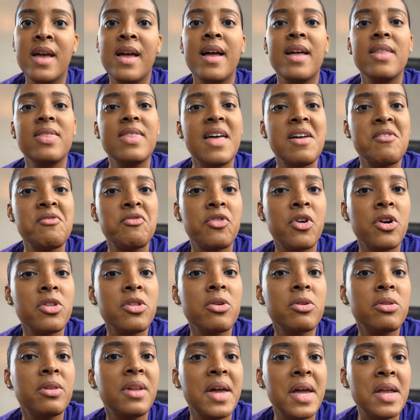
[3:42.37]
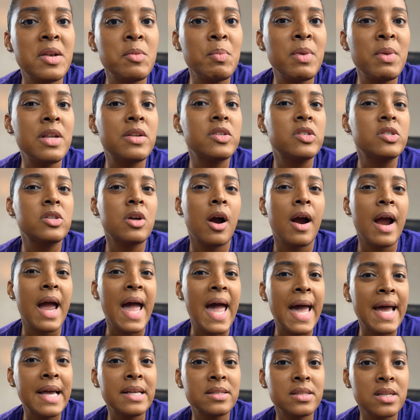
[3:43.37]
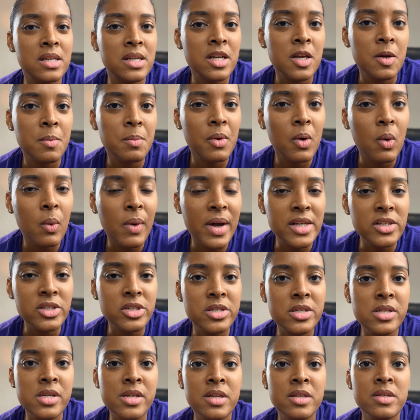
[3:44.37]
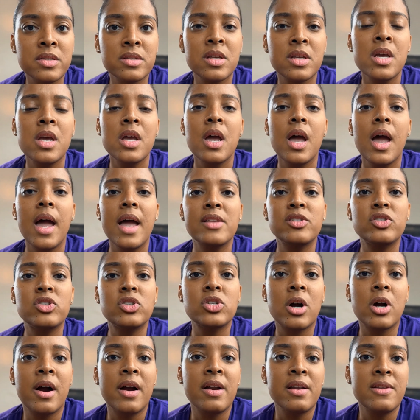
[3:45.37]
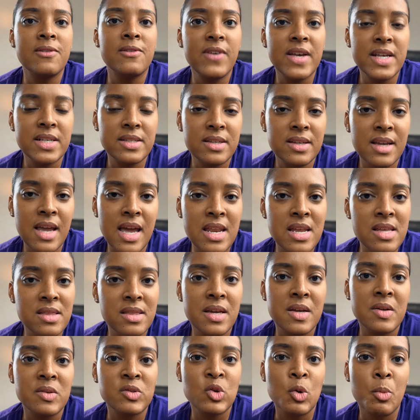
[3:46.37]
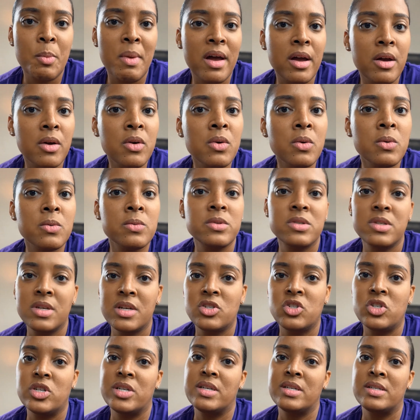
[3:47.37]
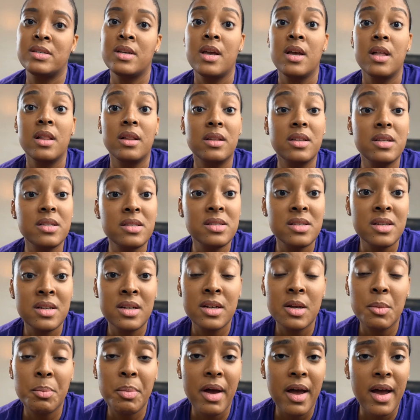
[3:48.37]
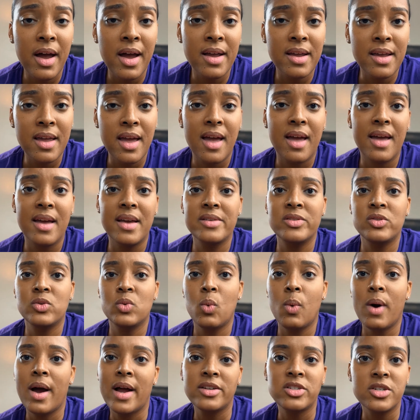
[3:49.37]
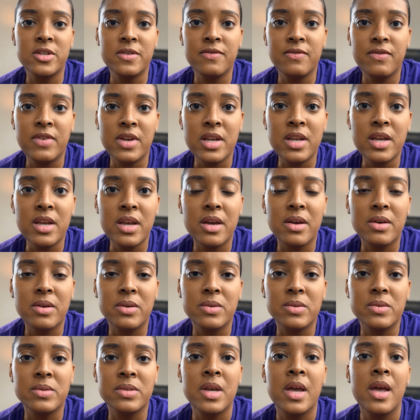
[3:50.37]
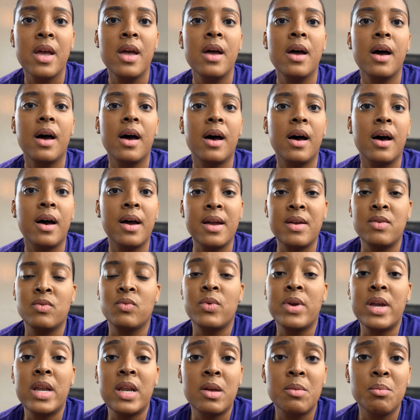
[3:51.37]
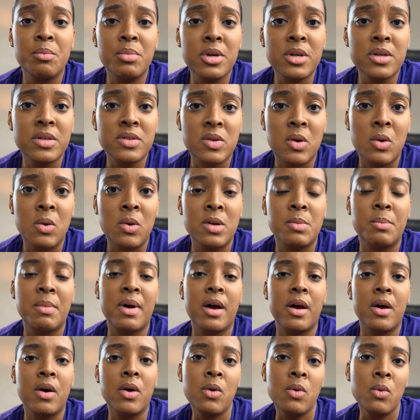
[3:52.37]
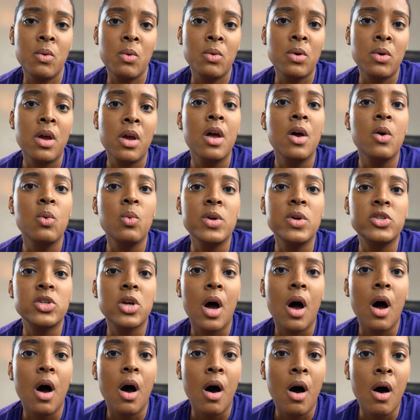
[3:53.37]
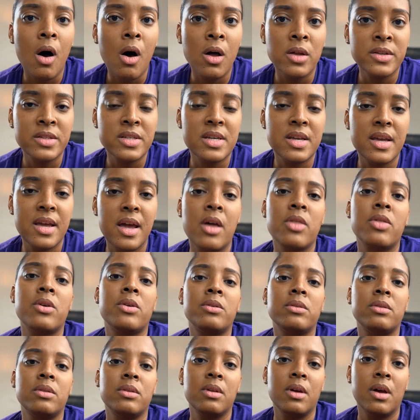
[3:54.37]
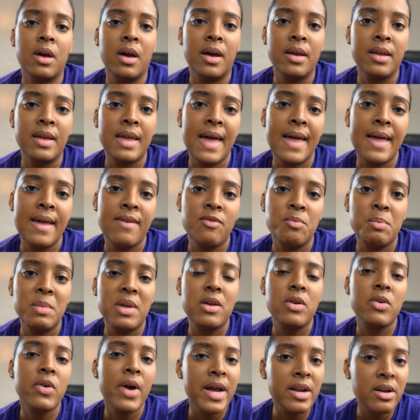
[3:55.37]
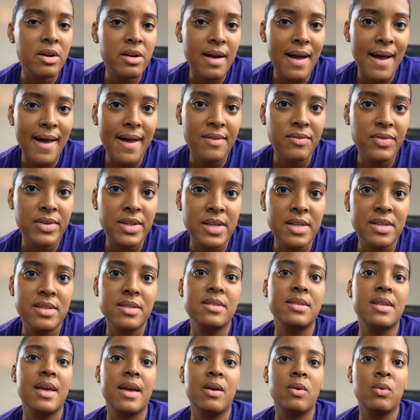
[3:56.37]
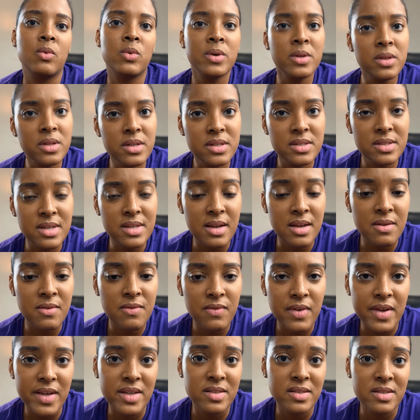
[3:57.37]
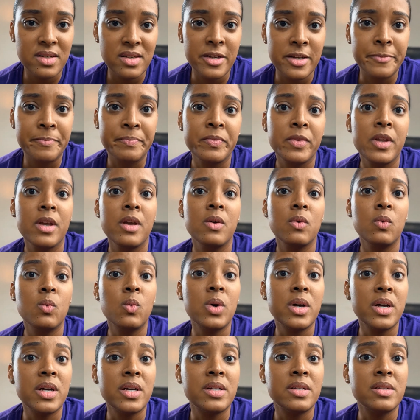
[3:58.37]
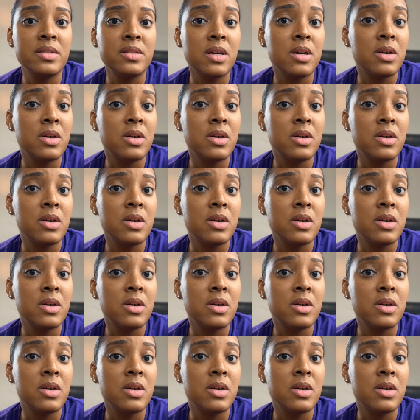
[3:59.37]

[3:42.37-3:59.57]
that further led me to start asking him questions and start investigating things on my own, such as listening to podcasts, watching videos, and reading books on my own, which all together gave me greater confidence that real estate investing was a